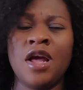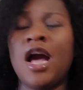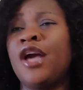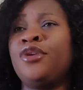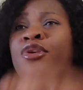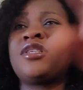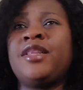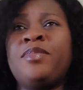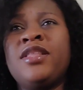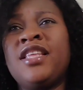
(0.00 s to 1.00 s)
Are you just
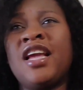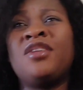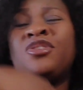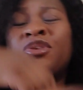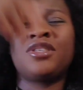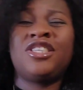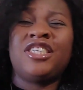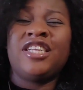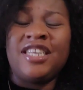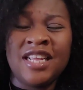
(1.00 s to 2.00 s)
sleeping there and just
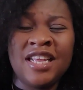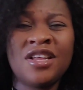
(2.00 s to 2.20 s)
chilling?